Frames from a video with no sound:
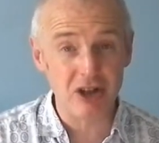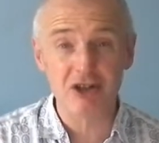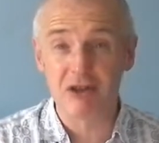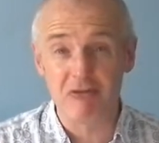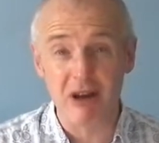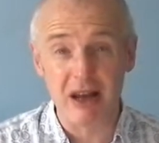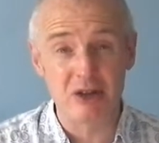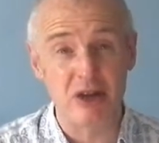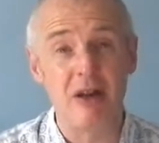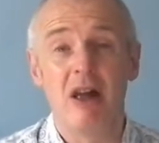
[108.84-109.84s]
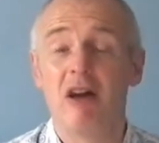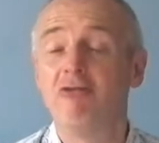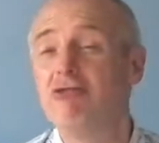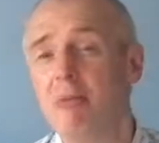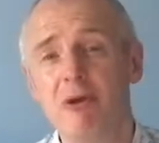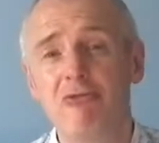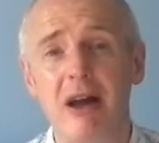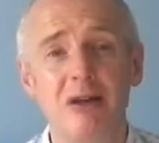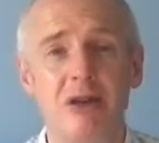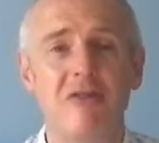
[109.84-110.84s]
touch of the raisin, a rum and
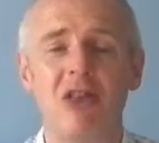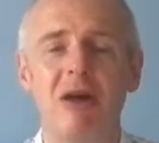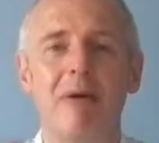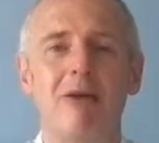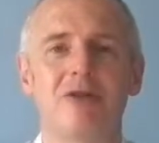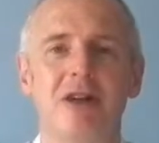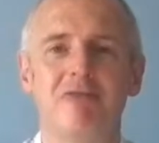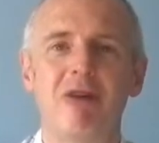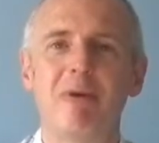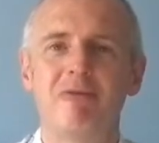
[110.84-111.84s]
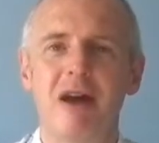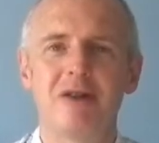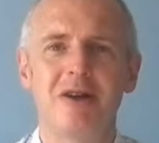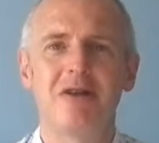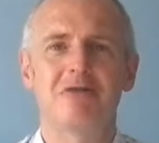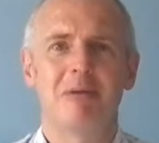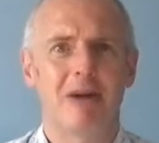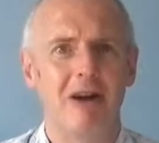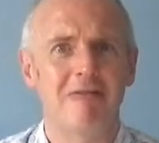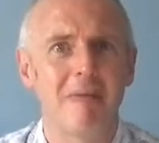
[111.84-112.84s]
raisin. If you think about rum and raisin ice cream, I
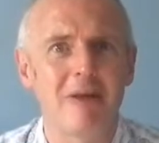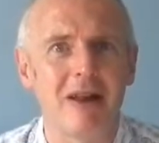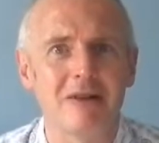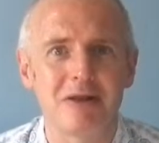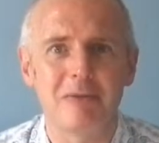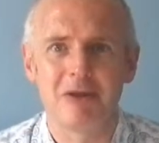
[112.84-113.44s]
can't remember the last time.